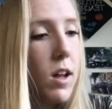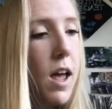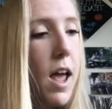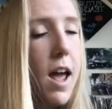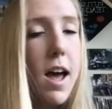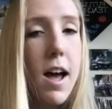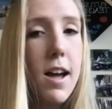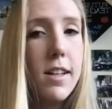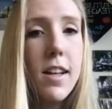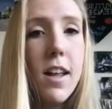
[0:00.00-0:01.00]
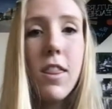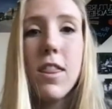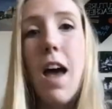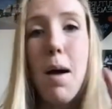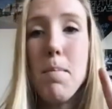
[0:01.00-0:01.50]
And
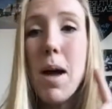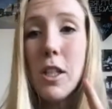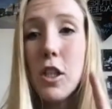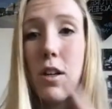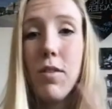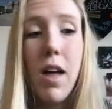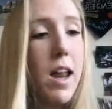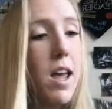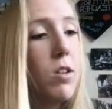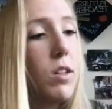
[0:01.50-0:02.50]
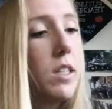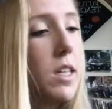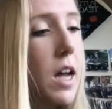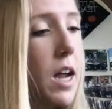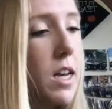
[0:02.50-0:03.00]
that measure of that angle is
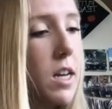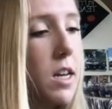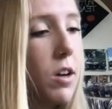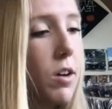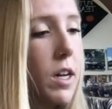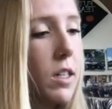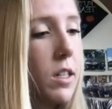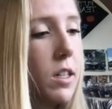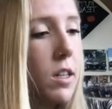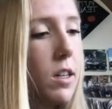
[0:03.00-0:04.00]
90 degrees.